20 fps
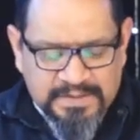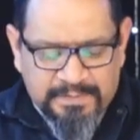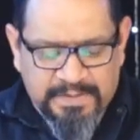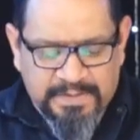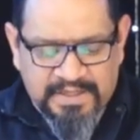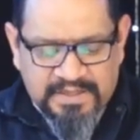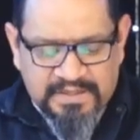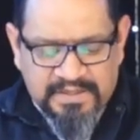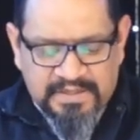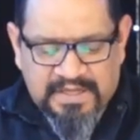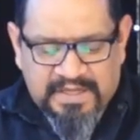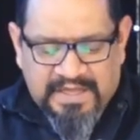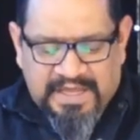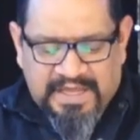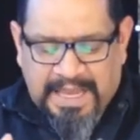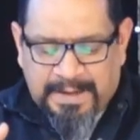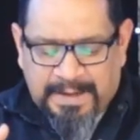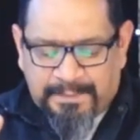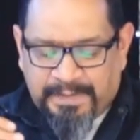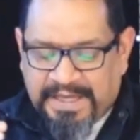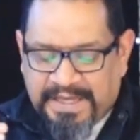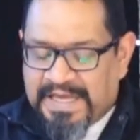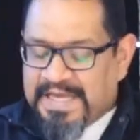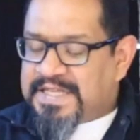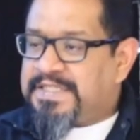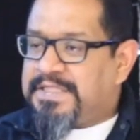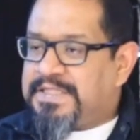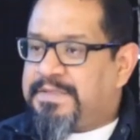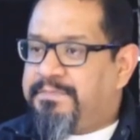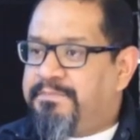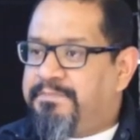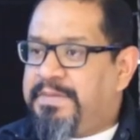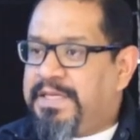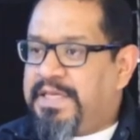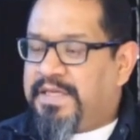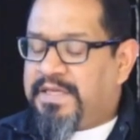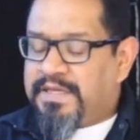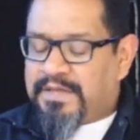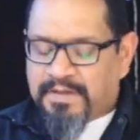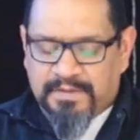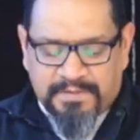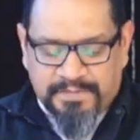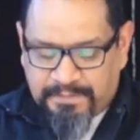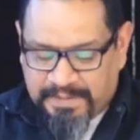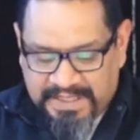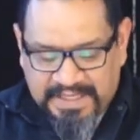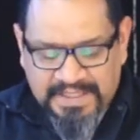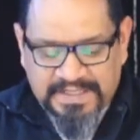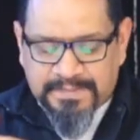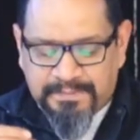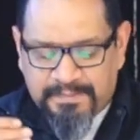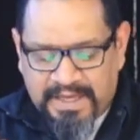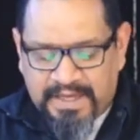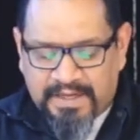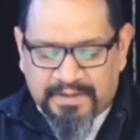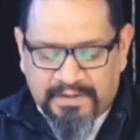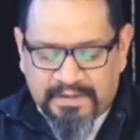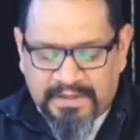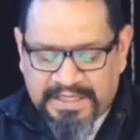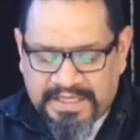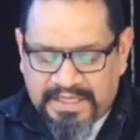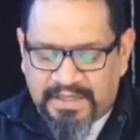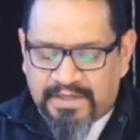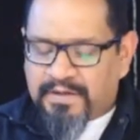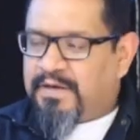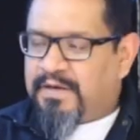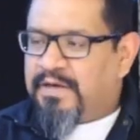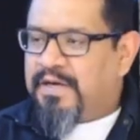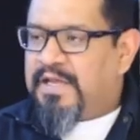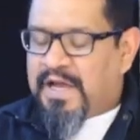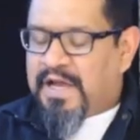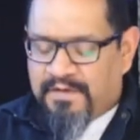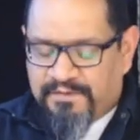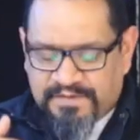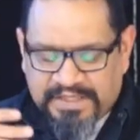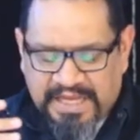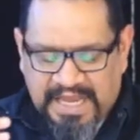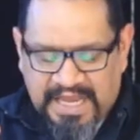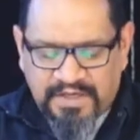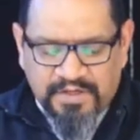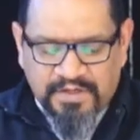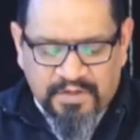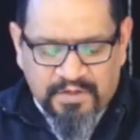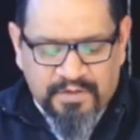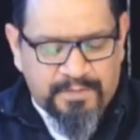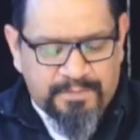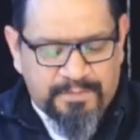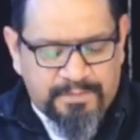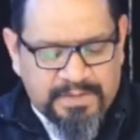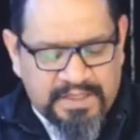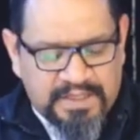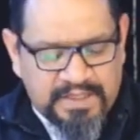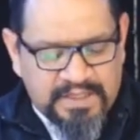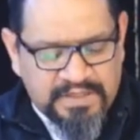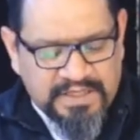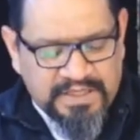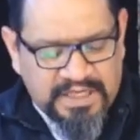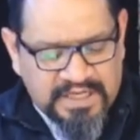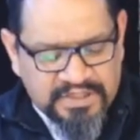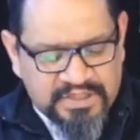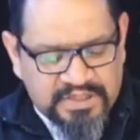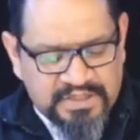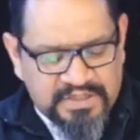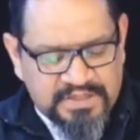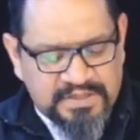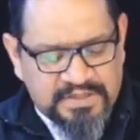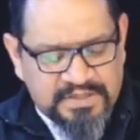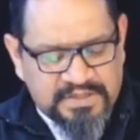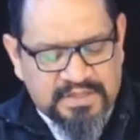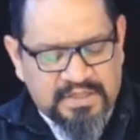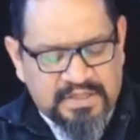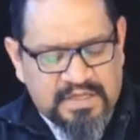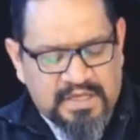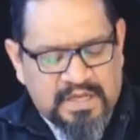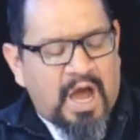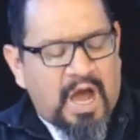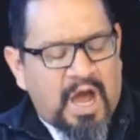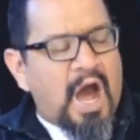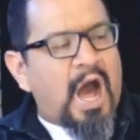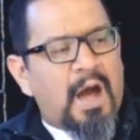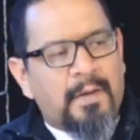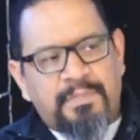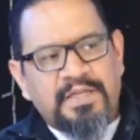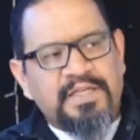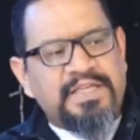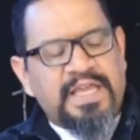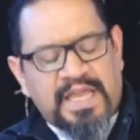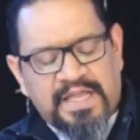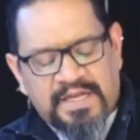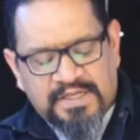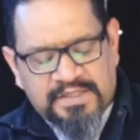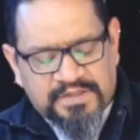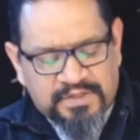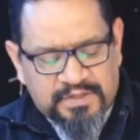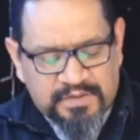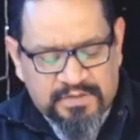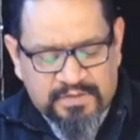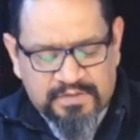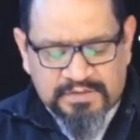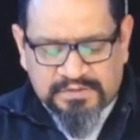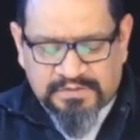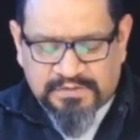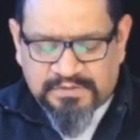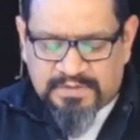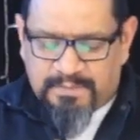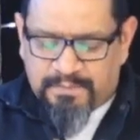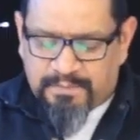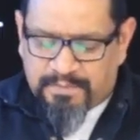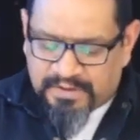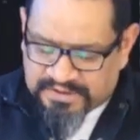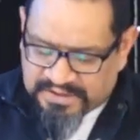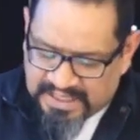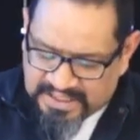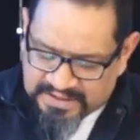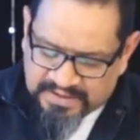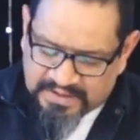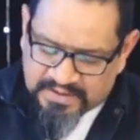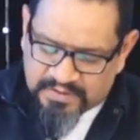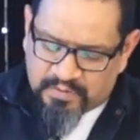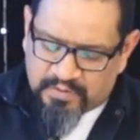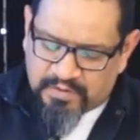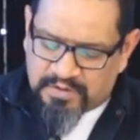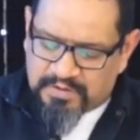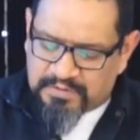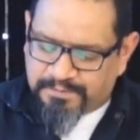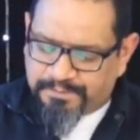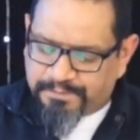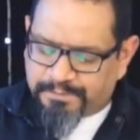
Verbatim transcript: been a peacemaker, peacemaker leader of ten European nations obligated to protect Israel.